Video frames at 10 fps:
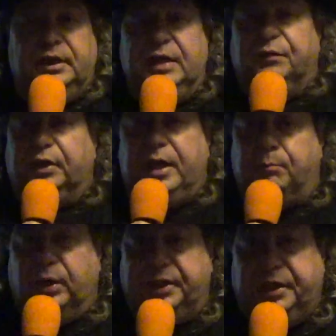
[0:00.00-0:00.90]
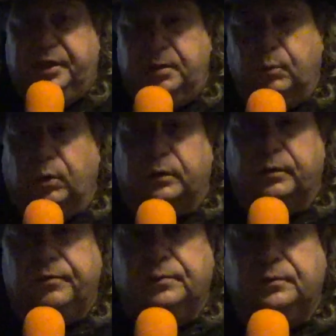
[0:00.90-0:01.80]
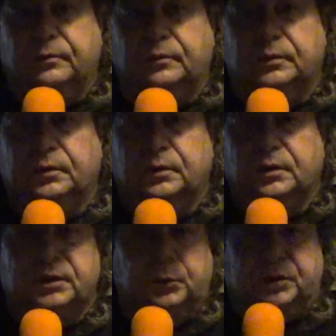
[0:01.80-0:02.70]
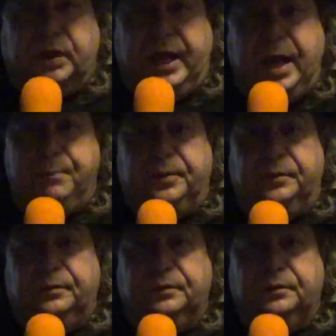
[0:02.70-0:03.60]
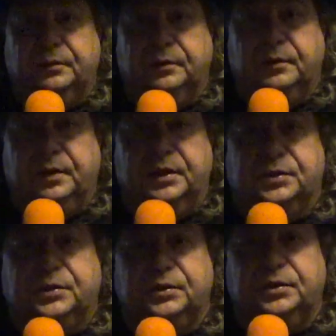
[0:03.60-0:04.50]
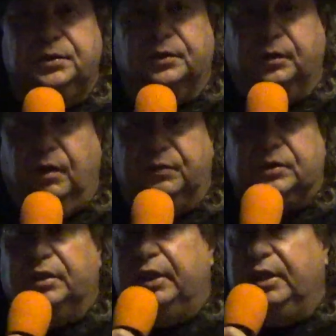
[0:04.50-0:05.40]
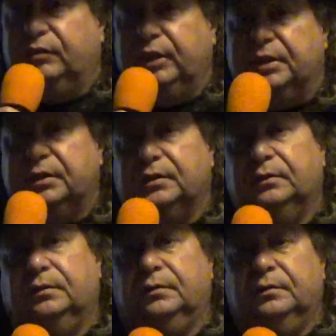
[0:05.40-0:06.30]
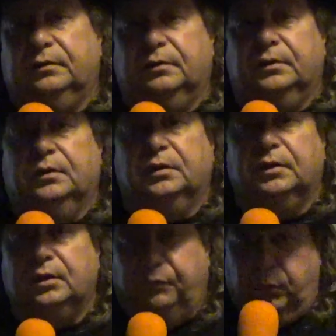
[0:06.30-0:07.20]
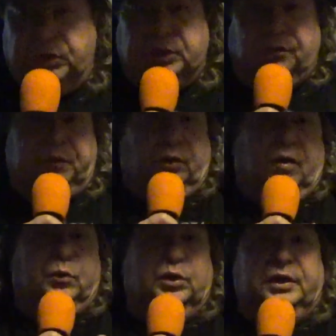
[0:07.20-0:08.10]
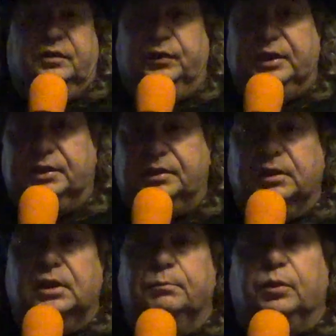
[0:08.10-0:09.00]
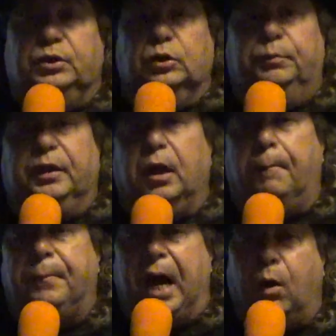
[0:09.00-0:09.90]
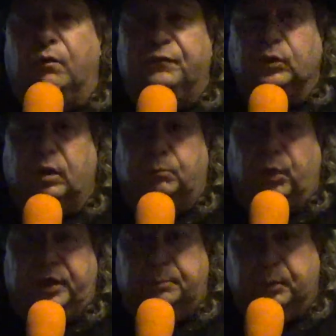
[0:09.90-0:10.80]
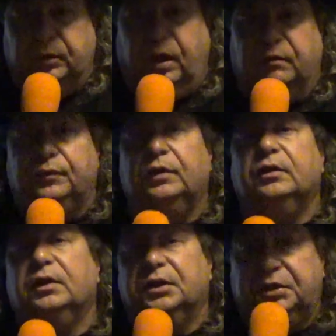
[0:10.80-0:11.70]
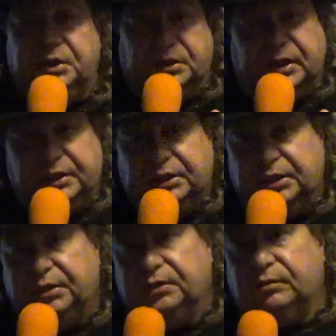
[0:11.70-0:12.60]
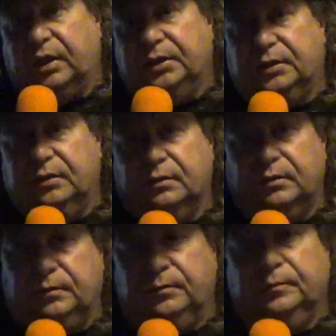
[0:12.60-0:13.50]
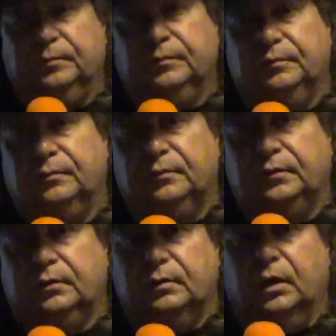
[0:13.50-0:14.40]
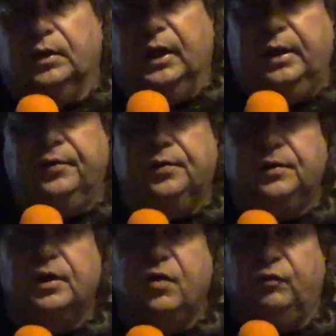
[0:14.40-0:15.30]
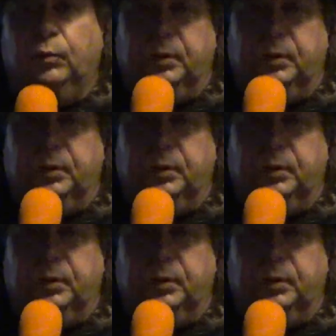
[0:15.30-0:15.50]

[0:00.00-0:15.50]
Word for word: evil can't break you anymore. So what's going to happen is your love is going to increase. The forces of your love will increase because you'll become powerful, unbreakable love, just like Jesus Christ. Okay? Through